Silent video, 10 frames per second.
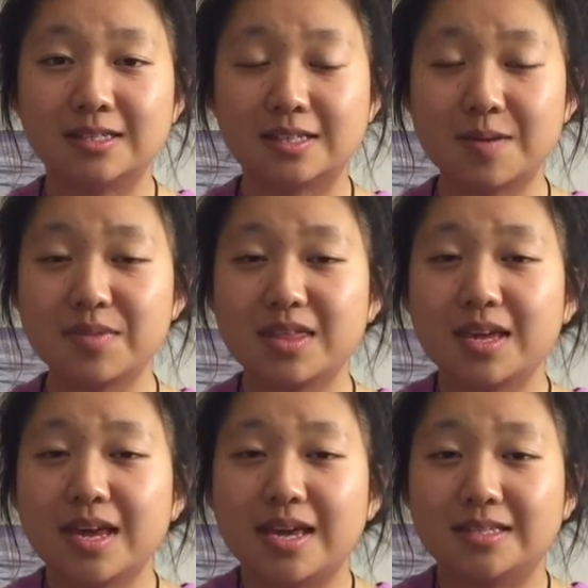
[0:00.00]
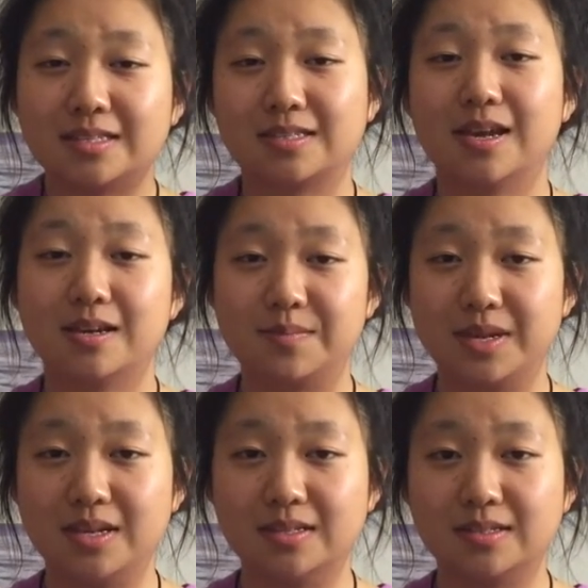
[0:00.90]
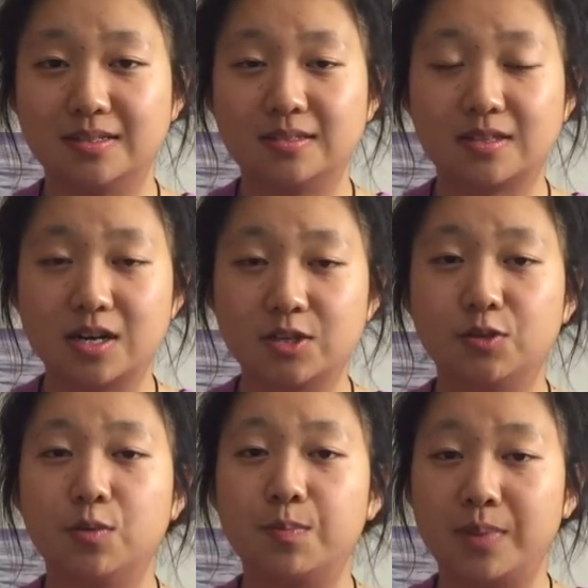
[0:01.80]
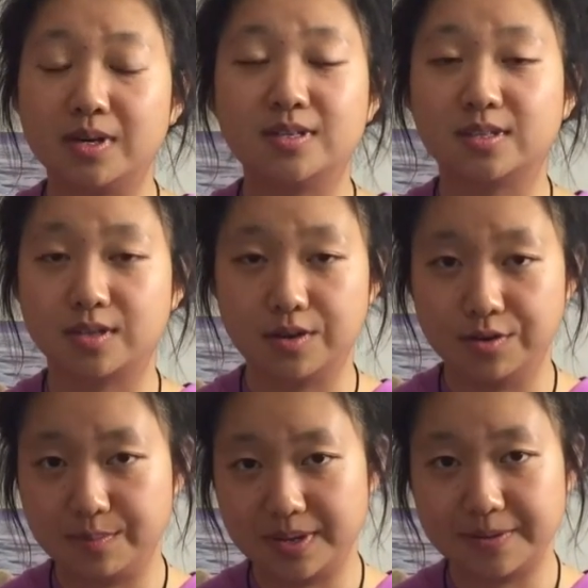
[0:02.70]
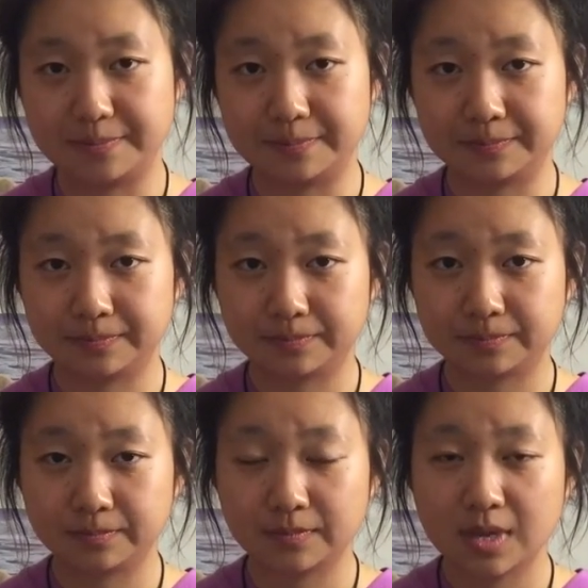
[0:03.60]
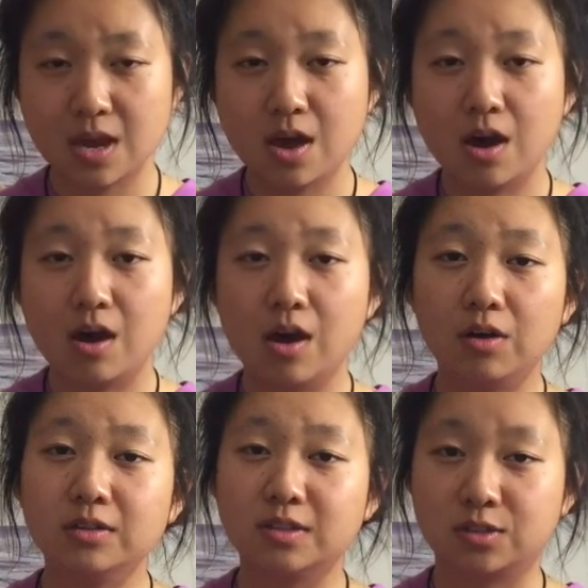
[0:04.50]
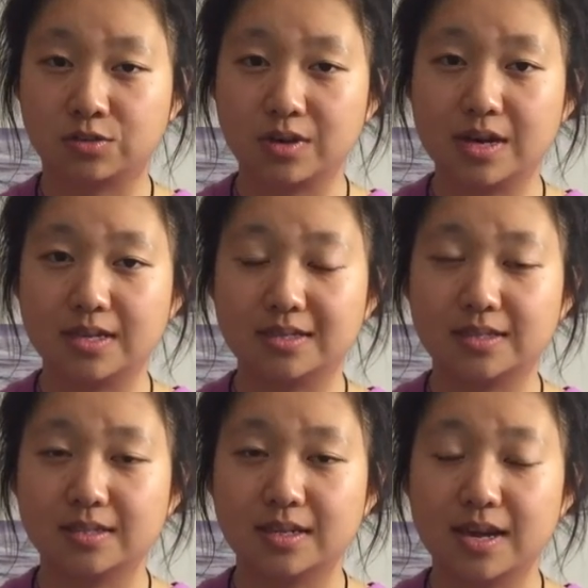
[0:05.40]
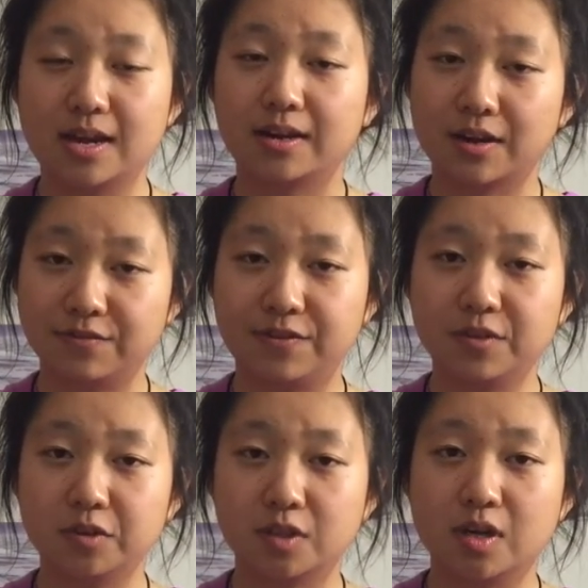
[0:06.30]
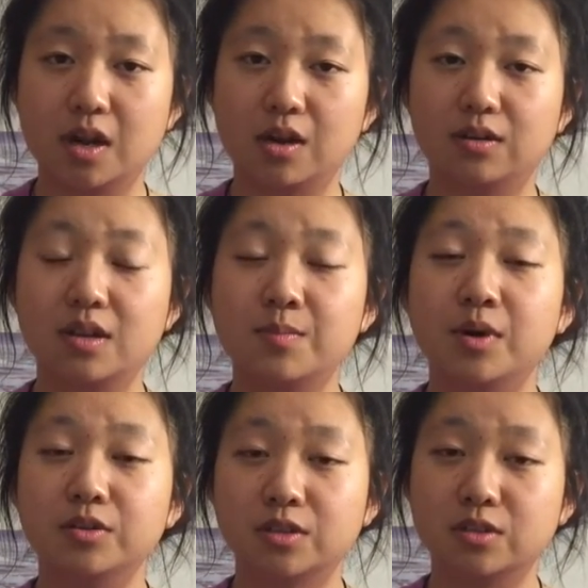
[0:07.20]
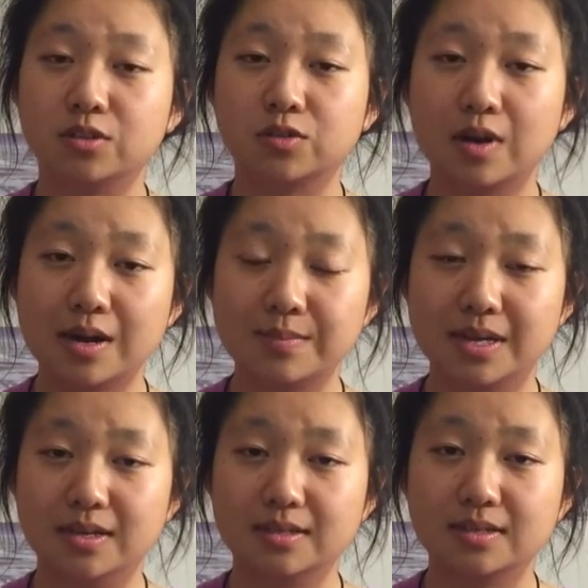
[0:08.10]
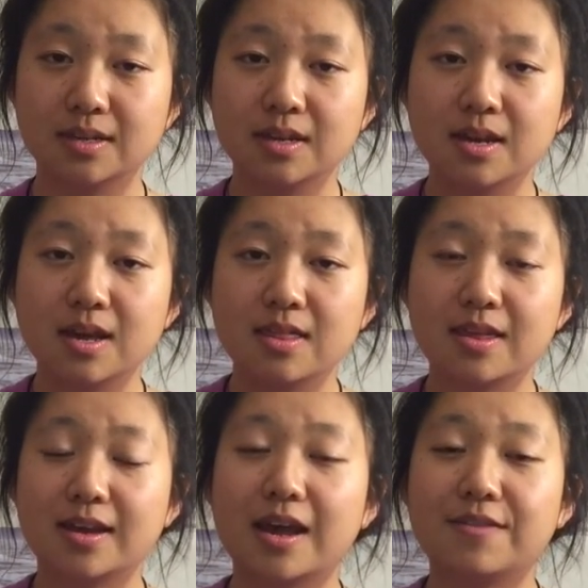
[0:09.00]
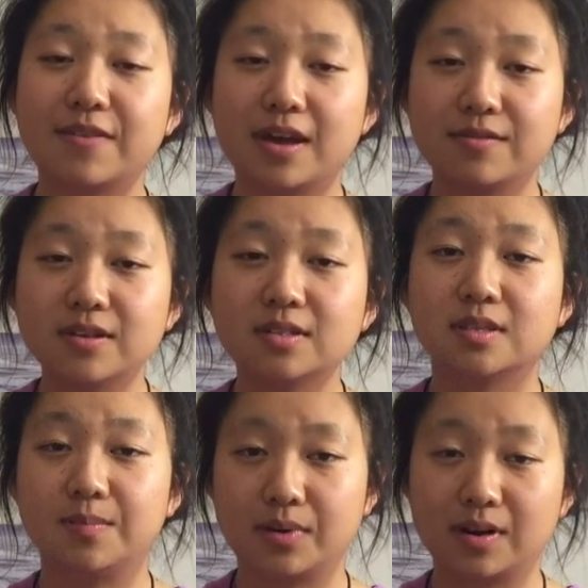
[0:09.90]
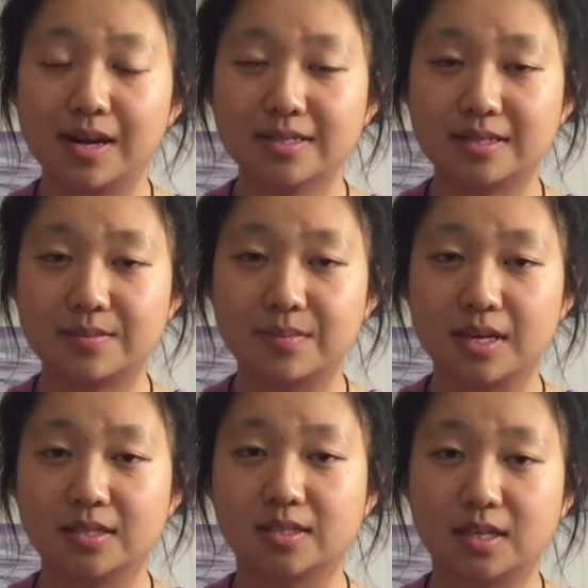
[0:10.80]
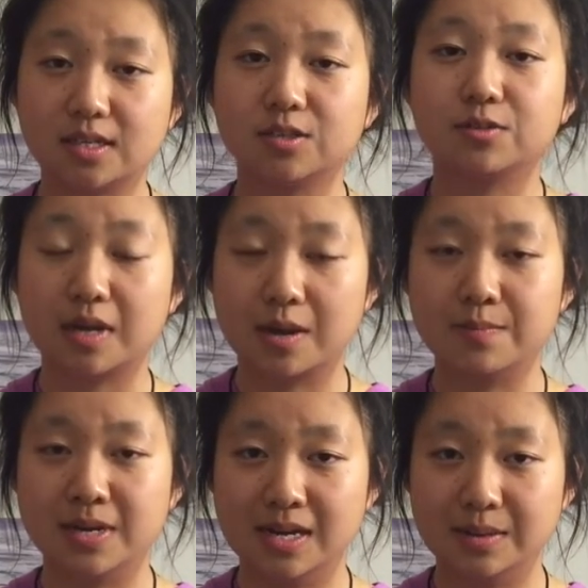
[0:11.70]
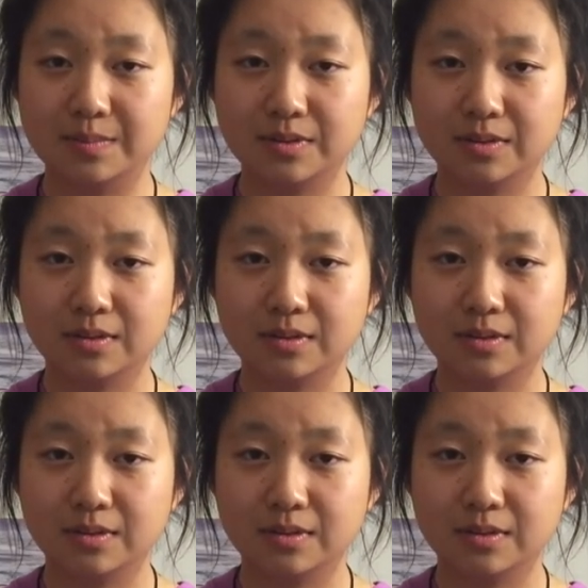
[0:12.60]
something inside me started to burst open. All the stress and confusion and emotional traumas that I've ever suppressed in me started to come up.